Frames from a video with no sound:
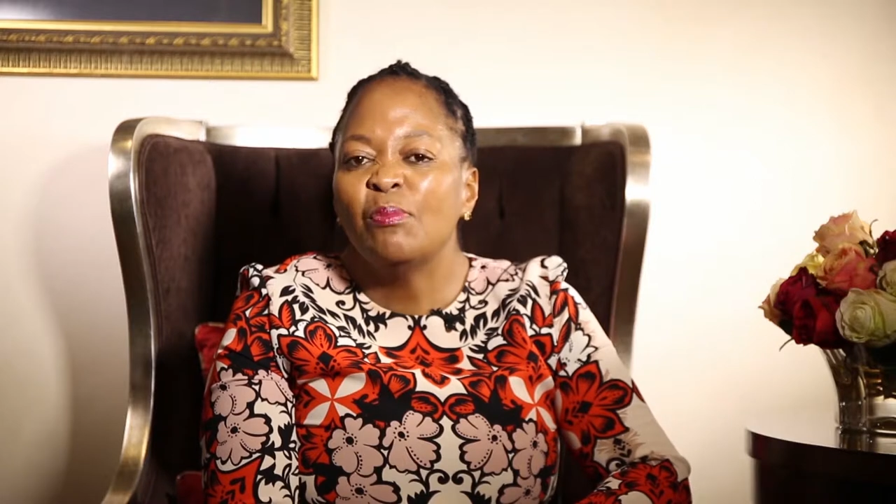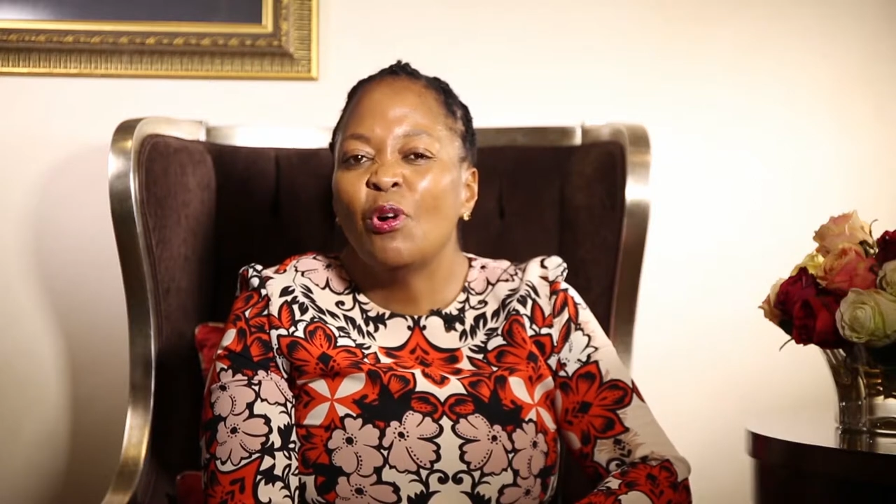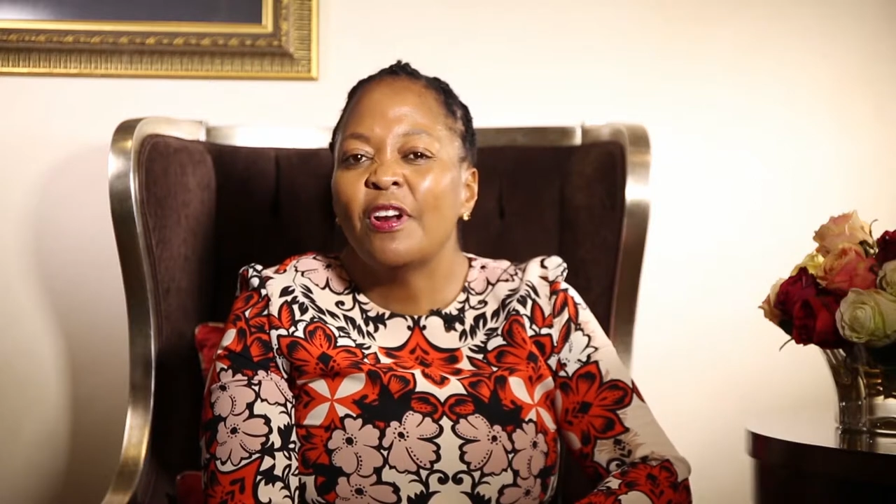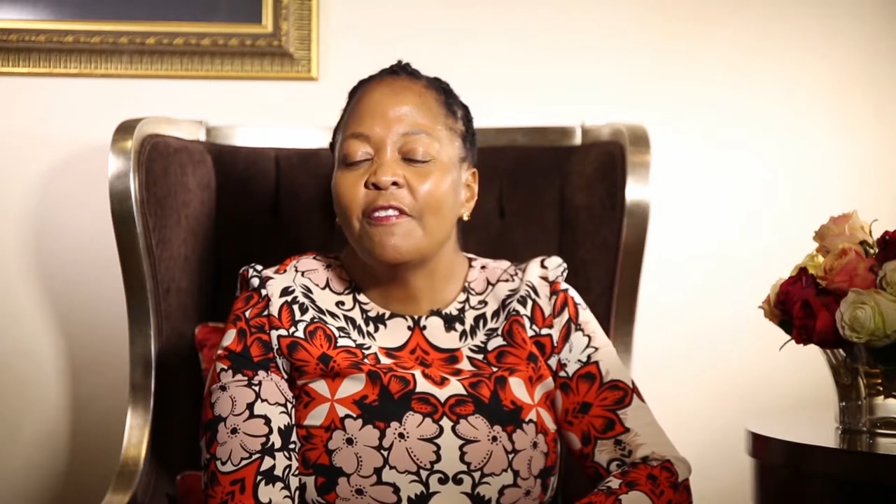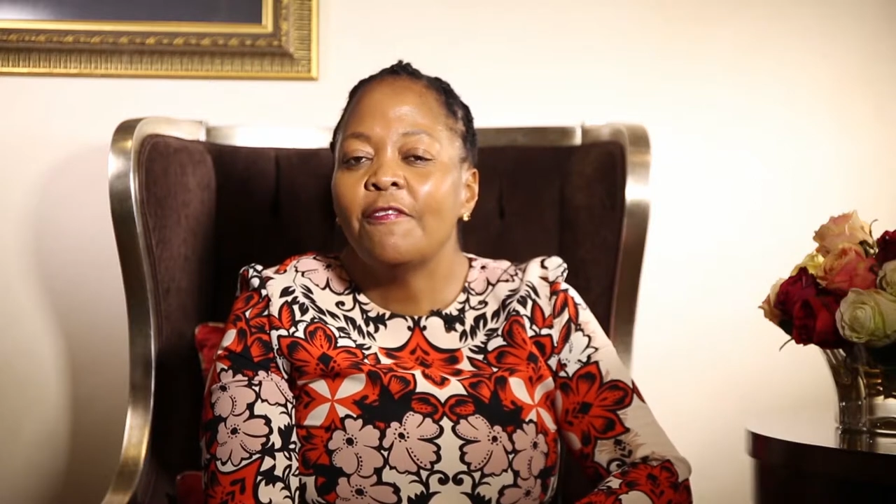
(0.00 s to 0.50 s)

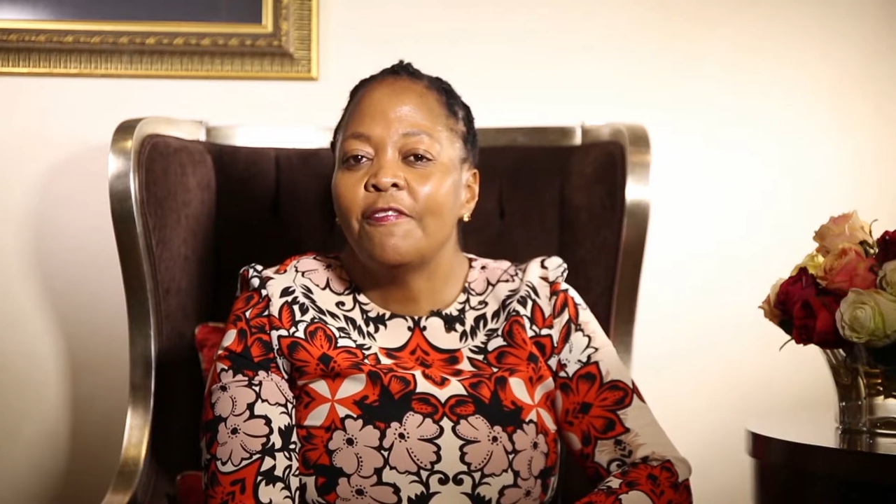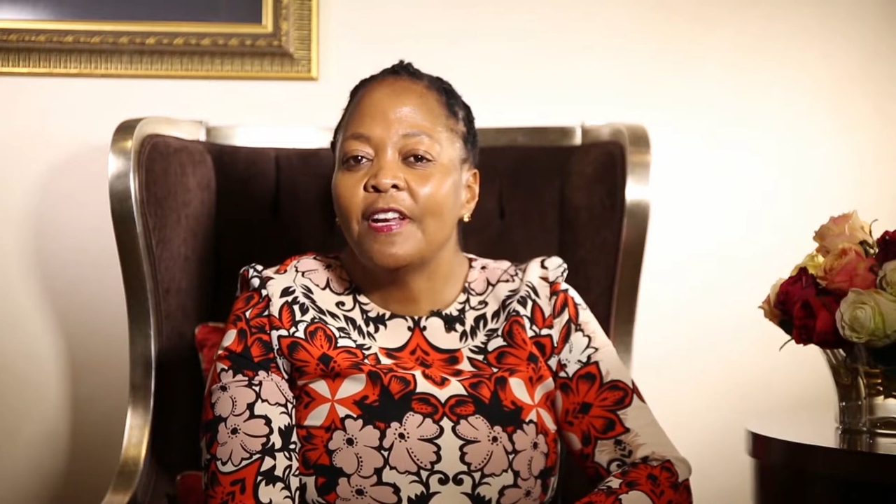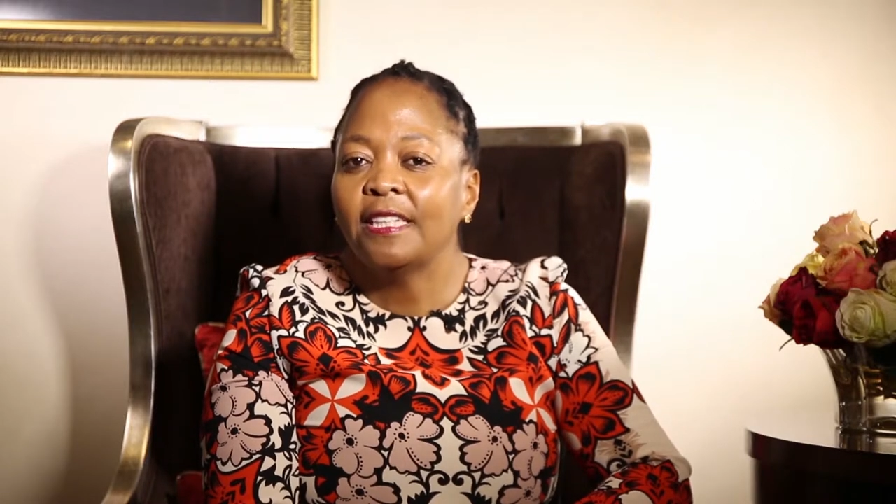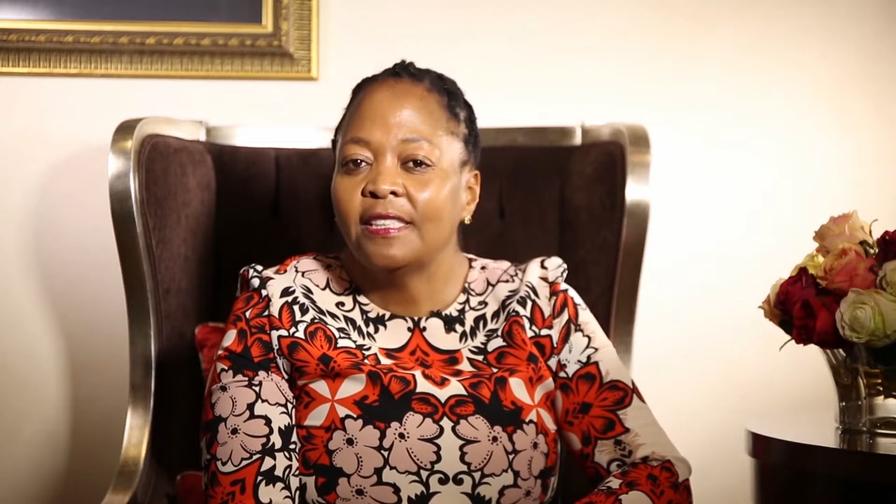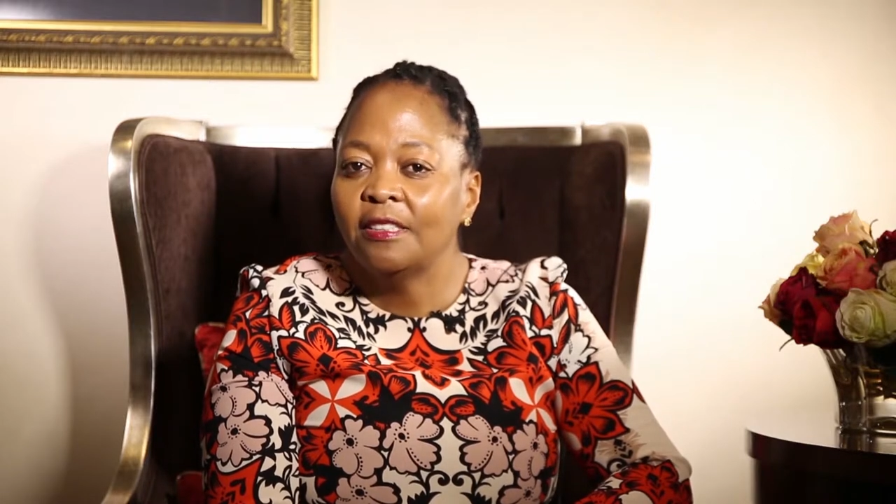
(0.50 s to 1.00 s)
more
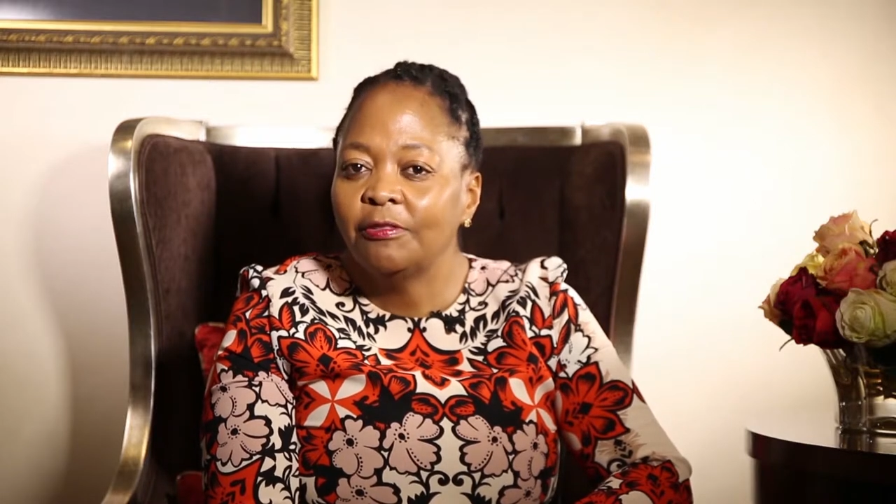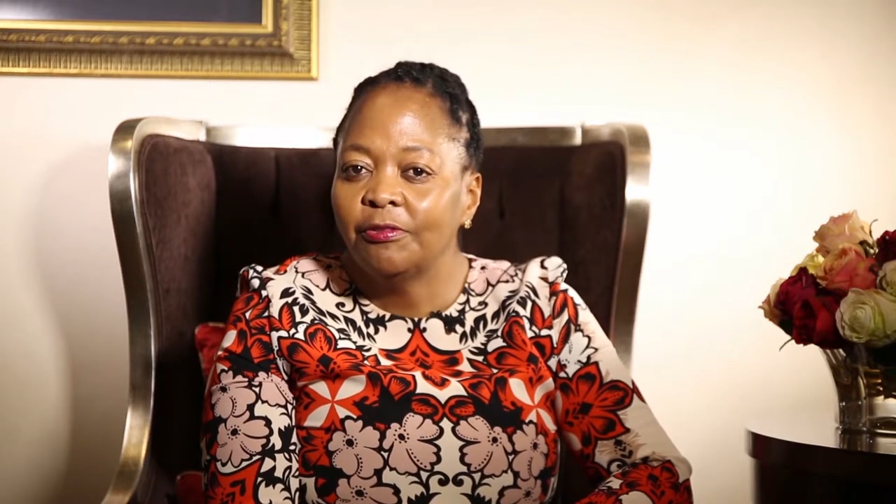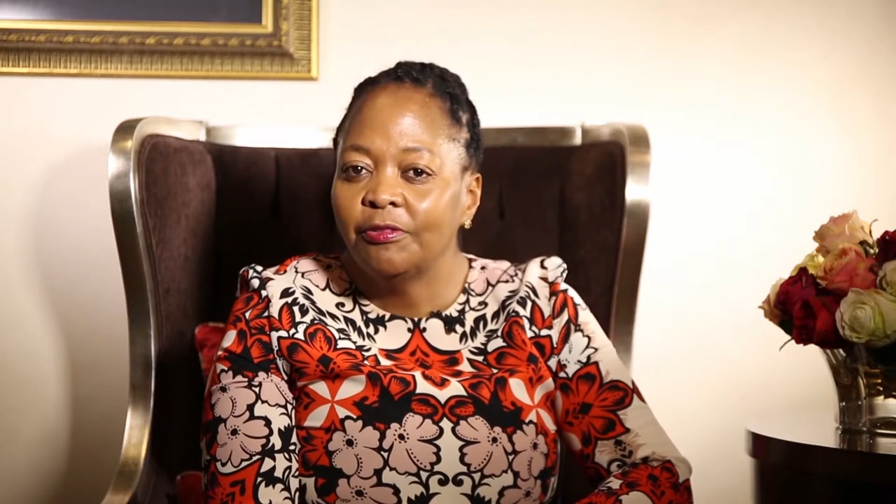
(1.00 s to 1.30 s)
reflexive,